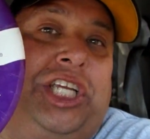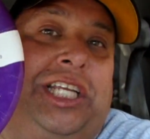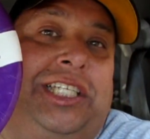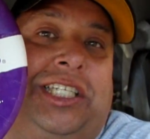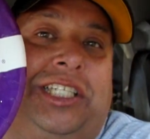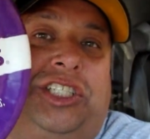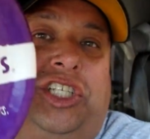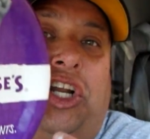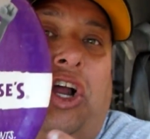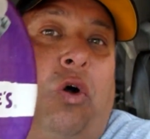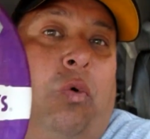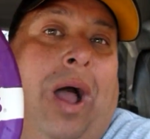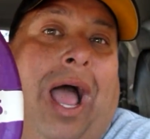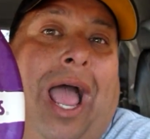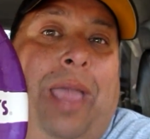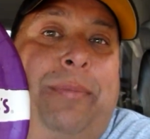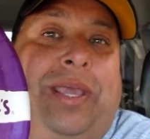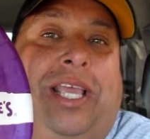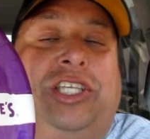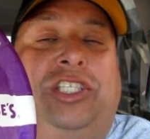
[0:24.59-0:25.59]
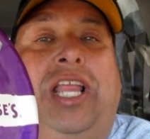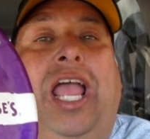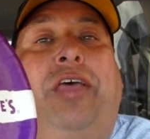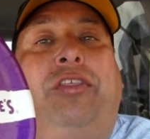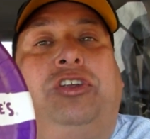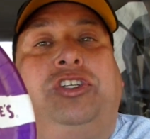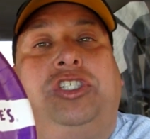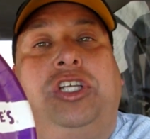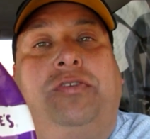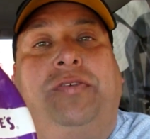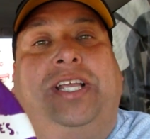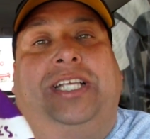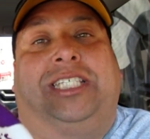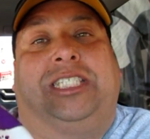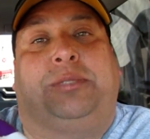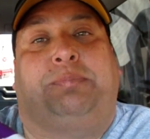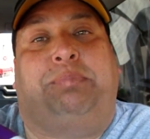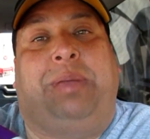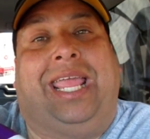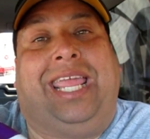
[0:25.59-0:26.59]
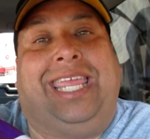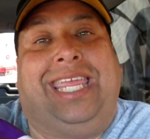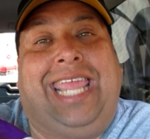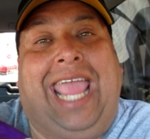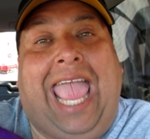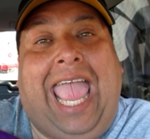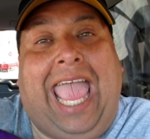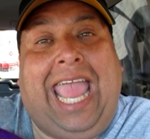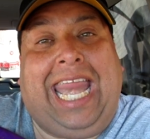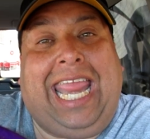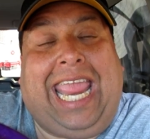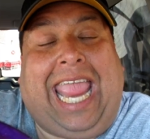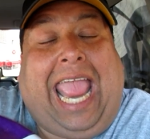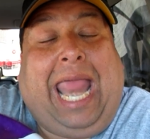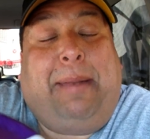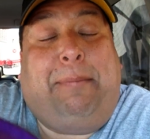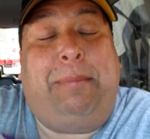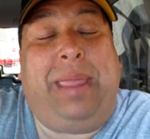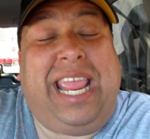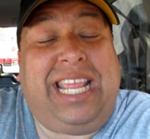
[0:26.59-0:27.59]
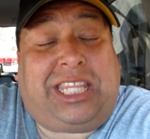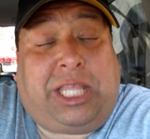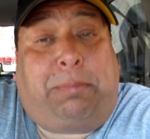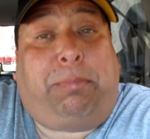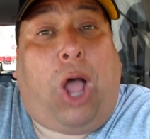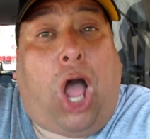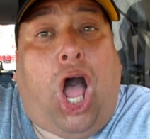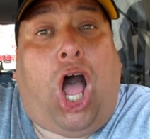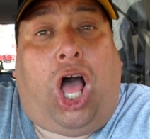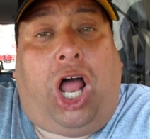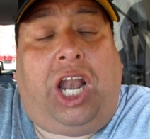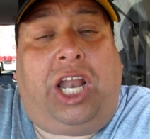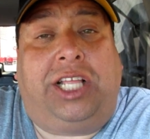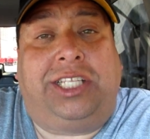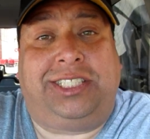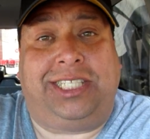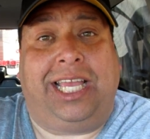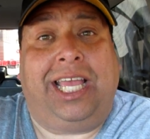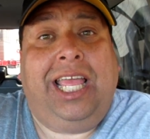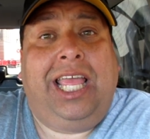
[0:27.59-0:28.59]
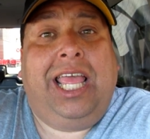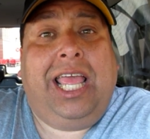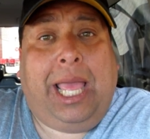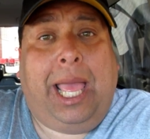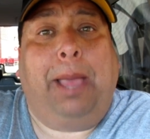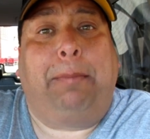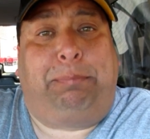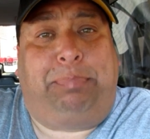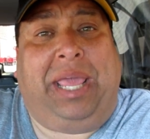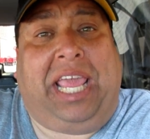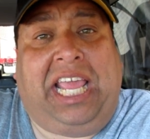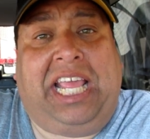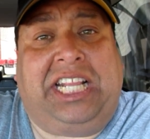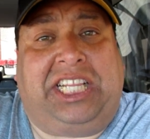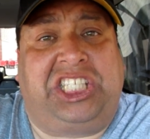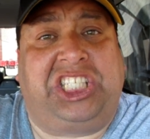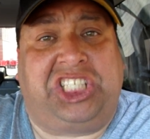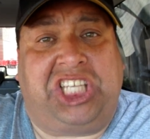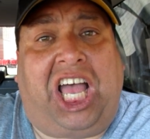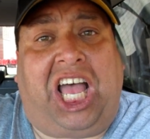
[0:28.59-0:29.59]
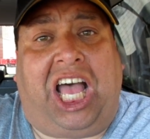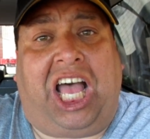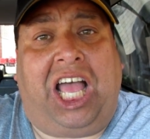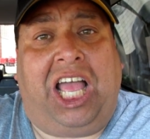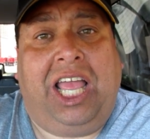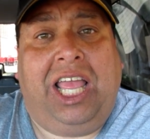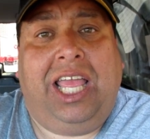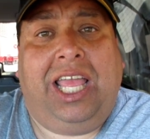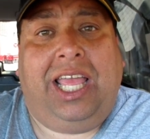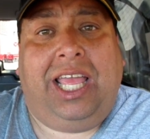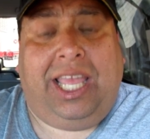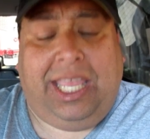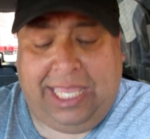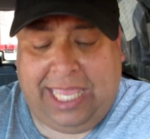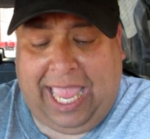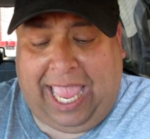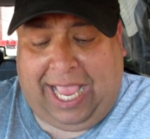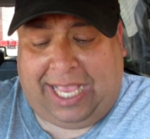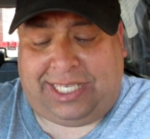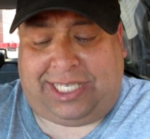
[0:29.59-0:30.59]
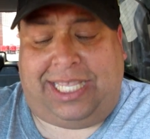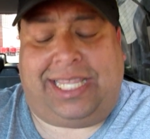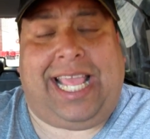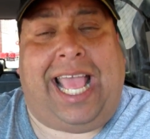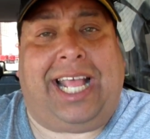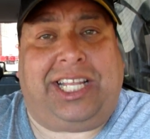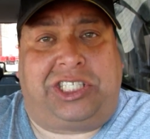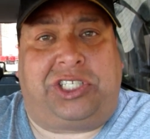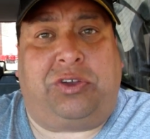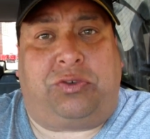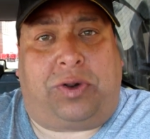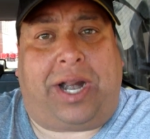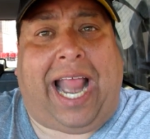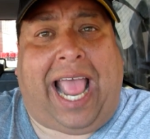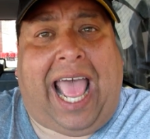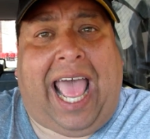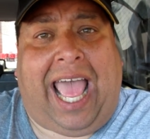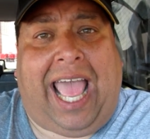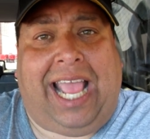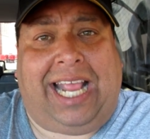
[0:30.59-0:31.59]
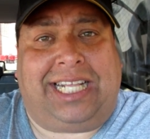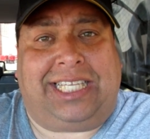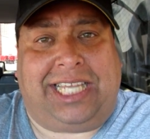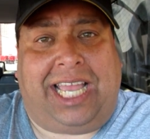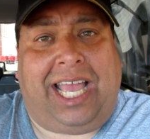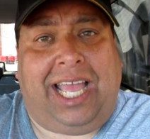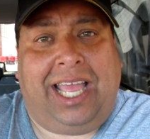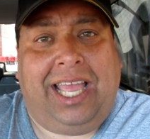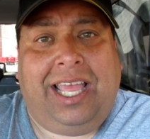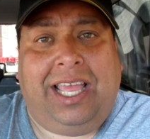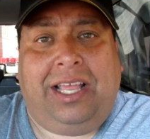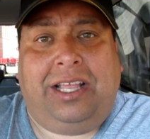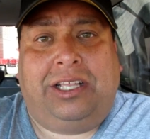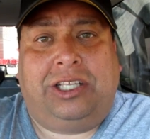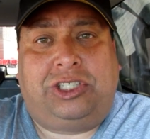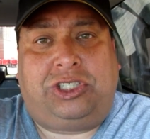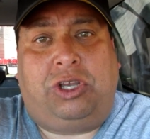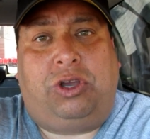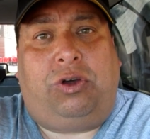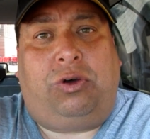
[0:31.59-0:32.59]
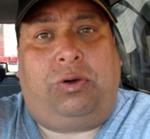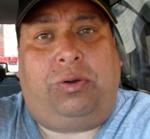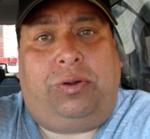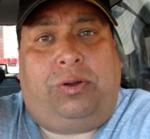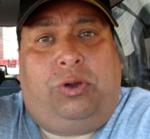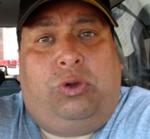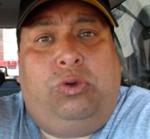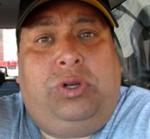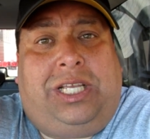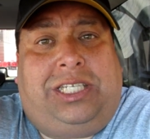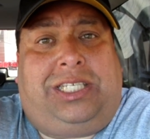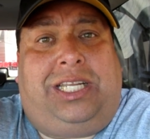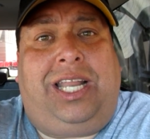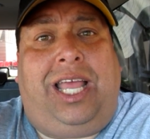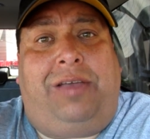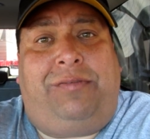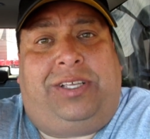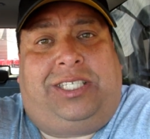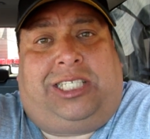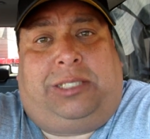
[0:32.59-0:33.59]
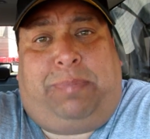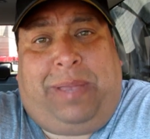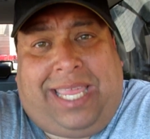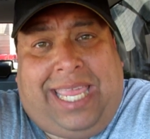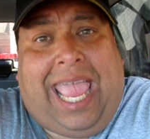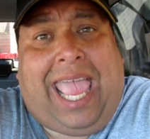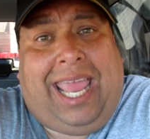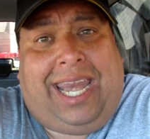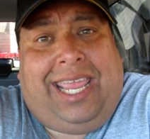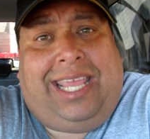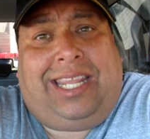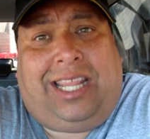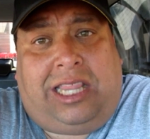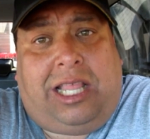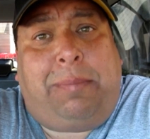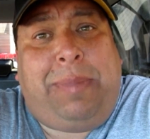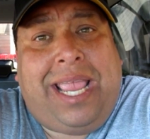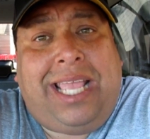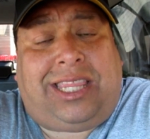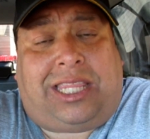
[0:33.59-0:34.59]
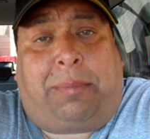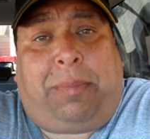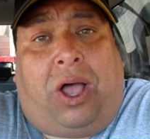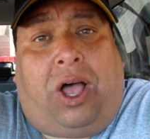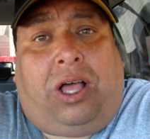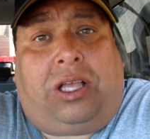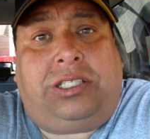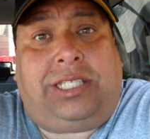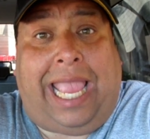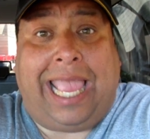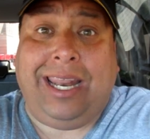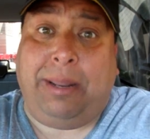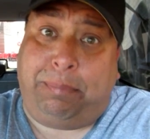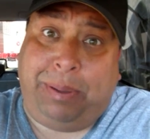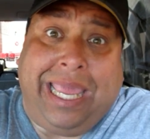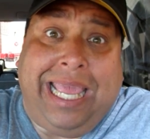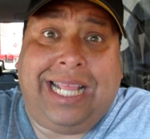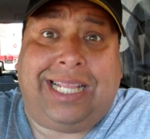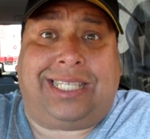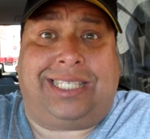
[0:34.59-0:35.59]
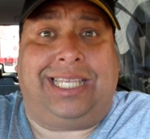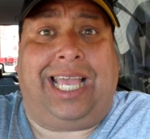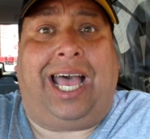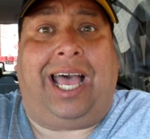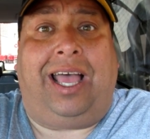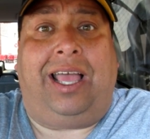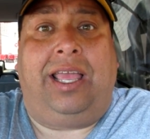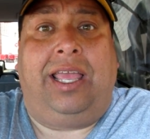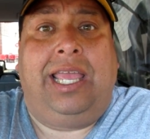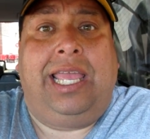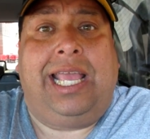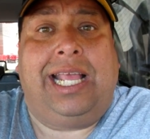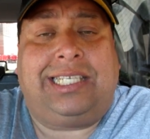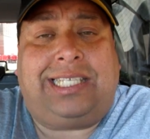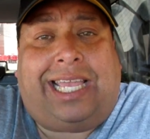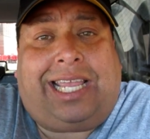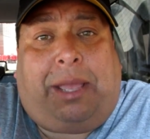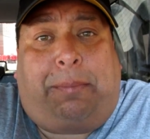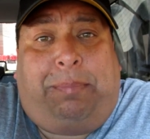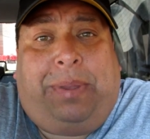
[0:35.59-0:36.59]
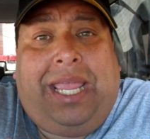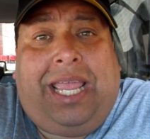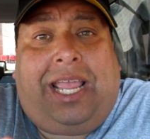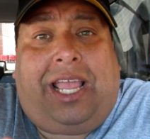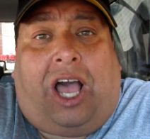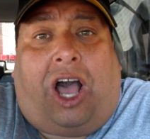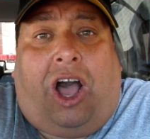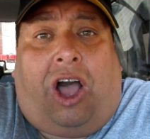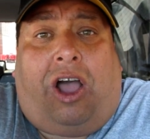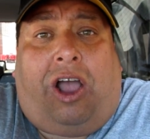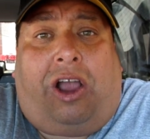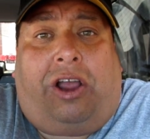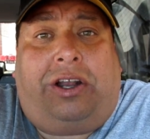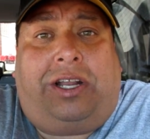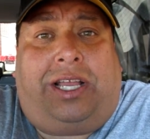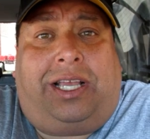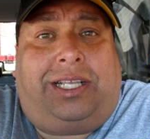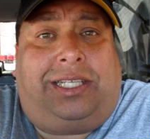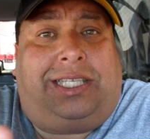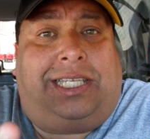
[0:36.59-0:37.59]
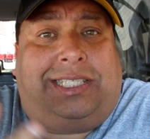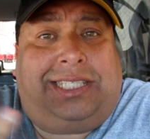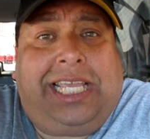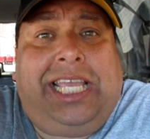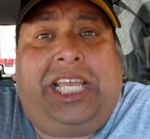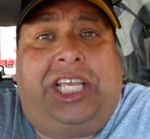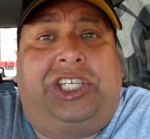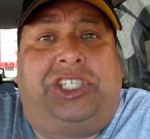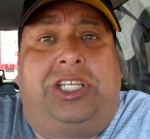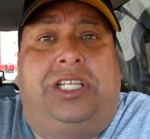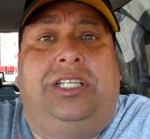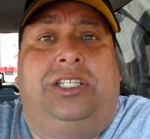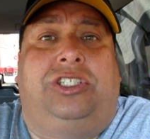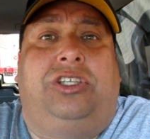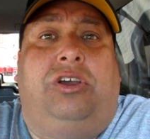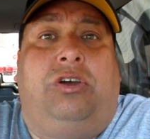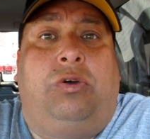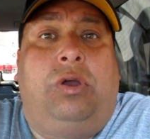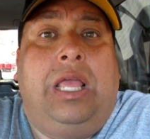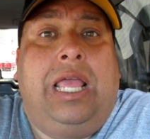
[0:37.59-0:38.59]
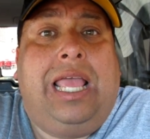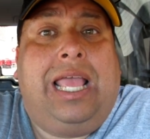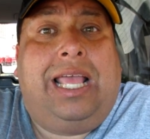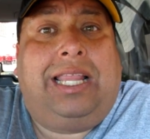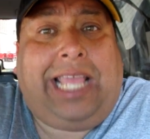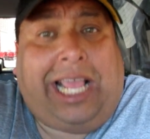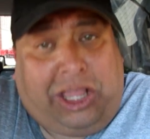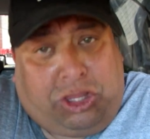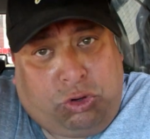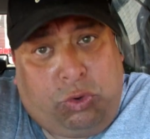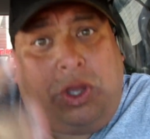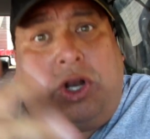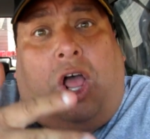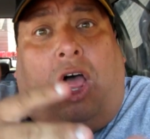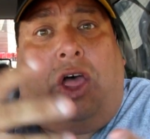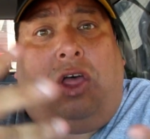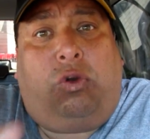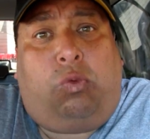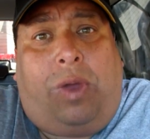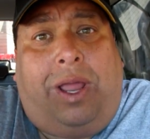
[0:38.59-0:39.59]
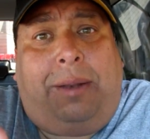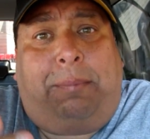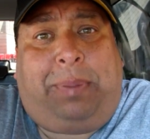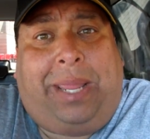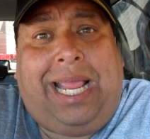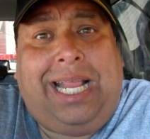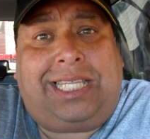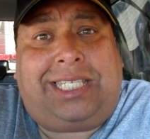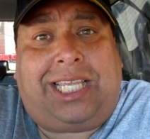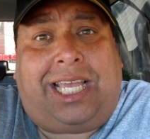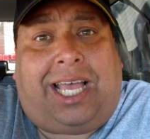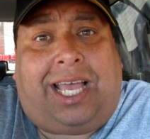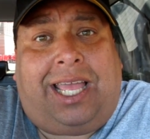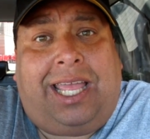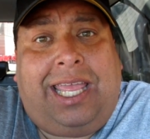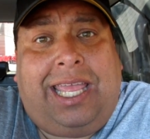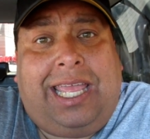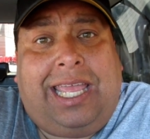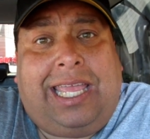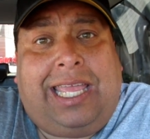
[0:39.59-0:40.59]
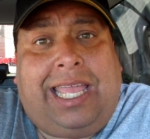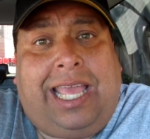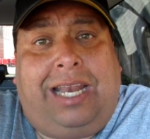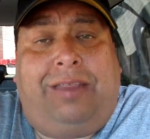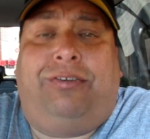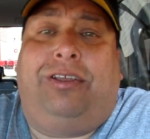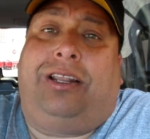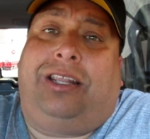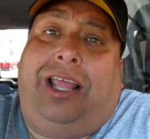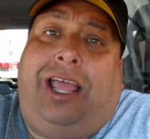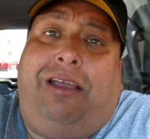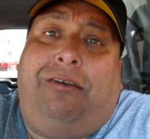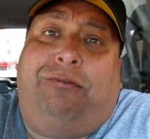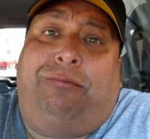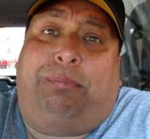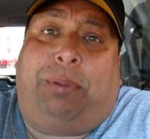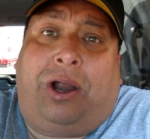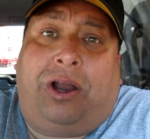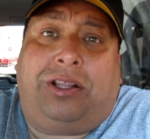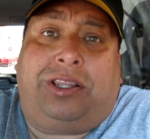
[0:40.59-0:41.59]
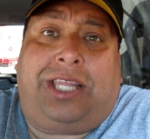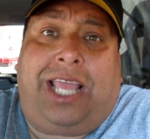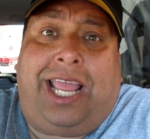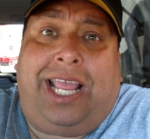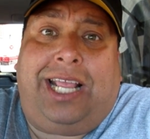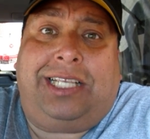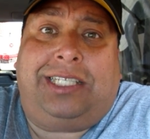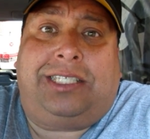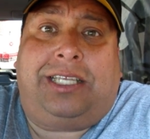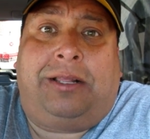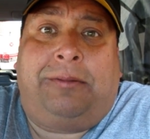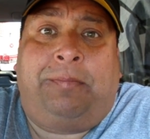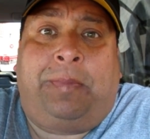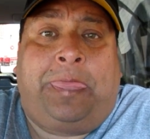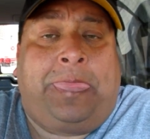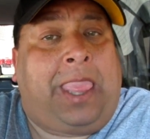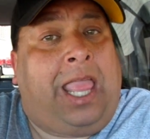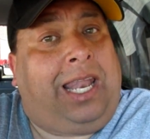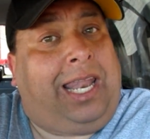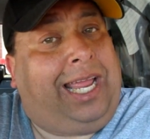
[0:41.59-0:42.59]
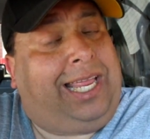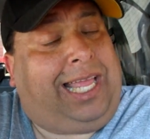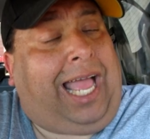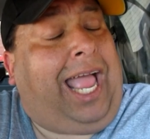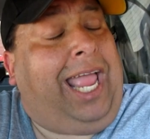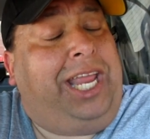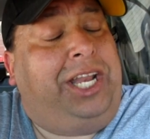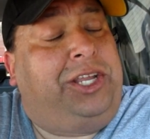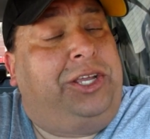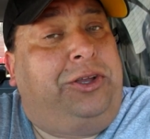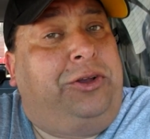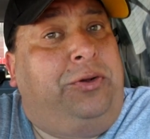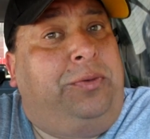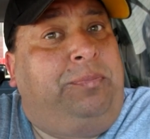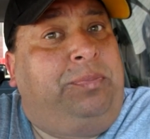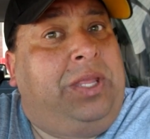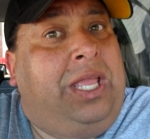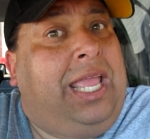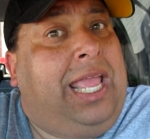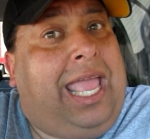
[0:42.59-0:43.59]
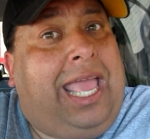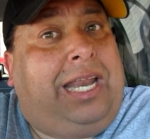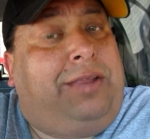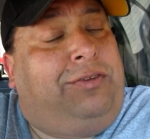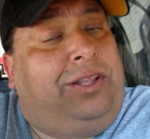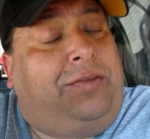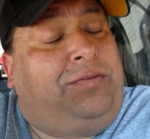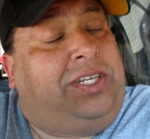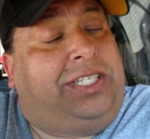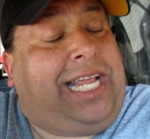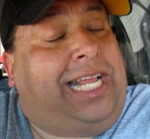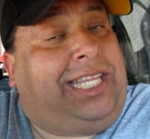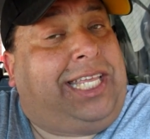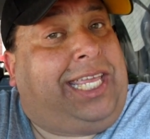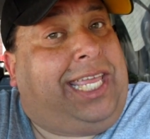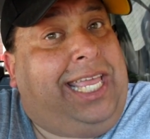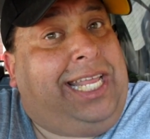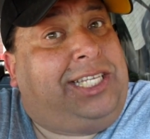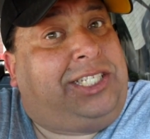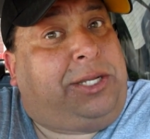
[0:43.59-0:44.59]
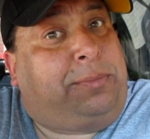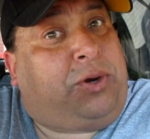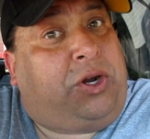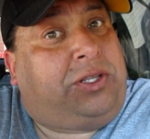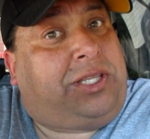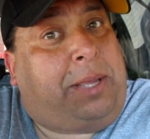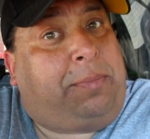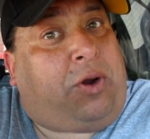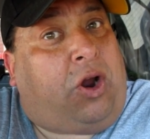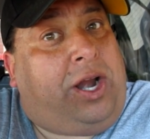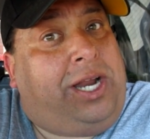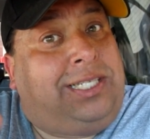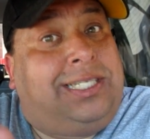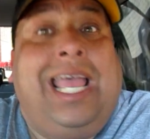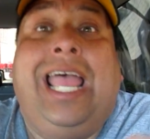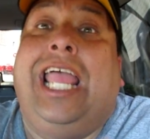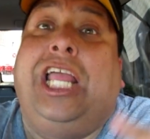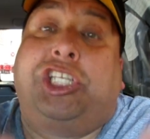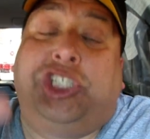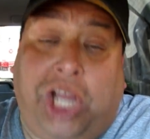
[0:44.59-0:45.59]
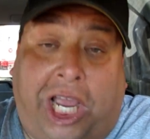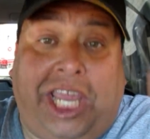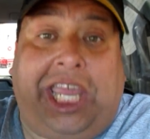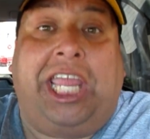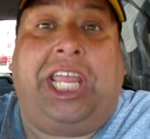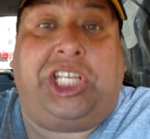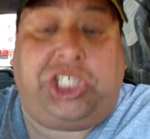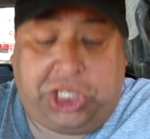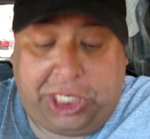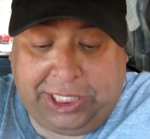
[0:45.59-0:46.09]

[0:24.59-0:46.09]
E. Cheese's. You know why? Because now they're serving spaghetti and meatballs, a pizza. Yes, that's right. So who doesn't love a spaghetti and the meatballs and a pizza? It's like a big, hard decision. So they threw it all in one pizza. And if you love birthdays, like I do, and if you love to take the kids to birthday parties, Chuck E.